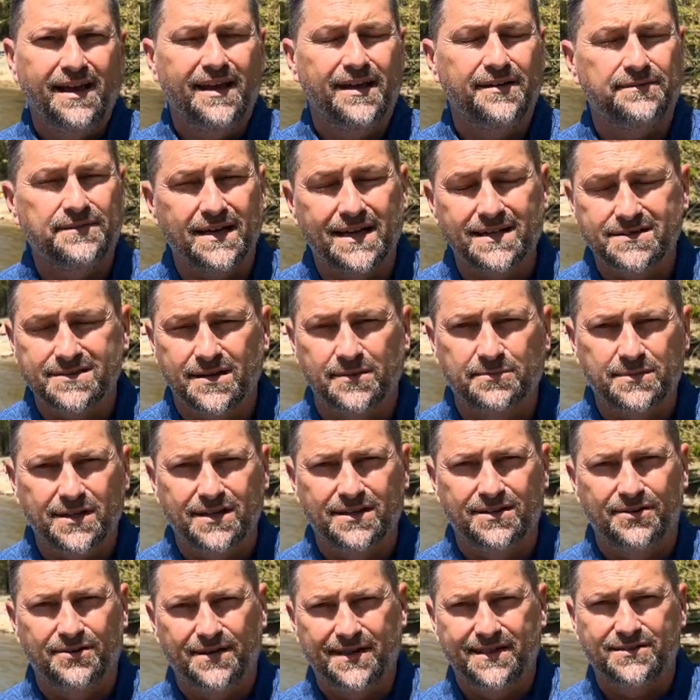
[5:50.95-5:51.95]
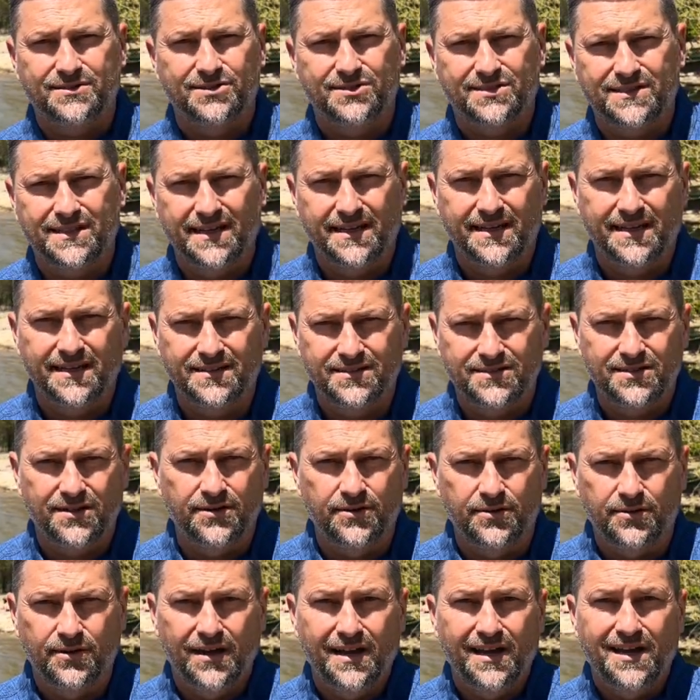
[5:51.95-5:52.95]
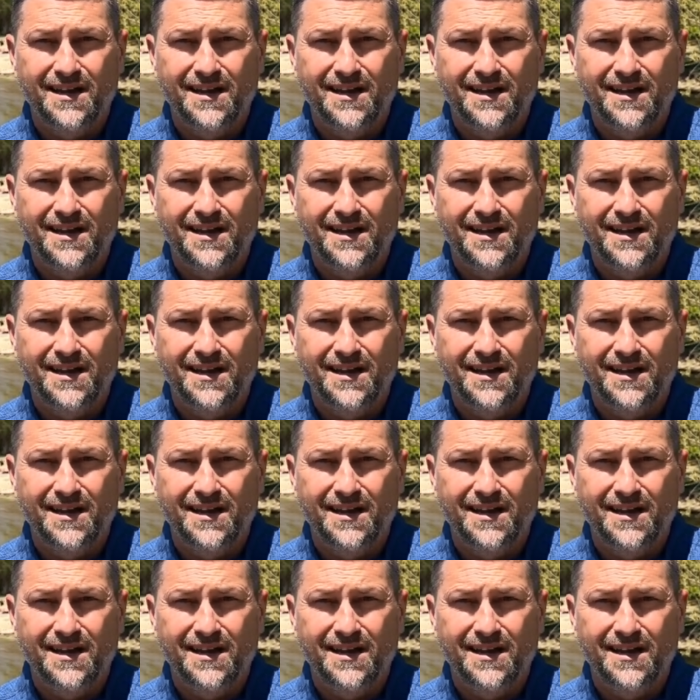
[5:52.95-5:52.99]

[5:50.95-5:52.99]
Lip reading: if that's something you're interested in too.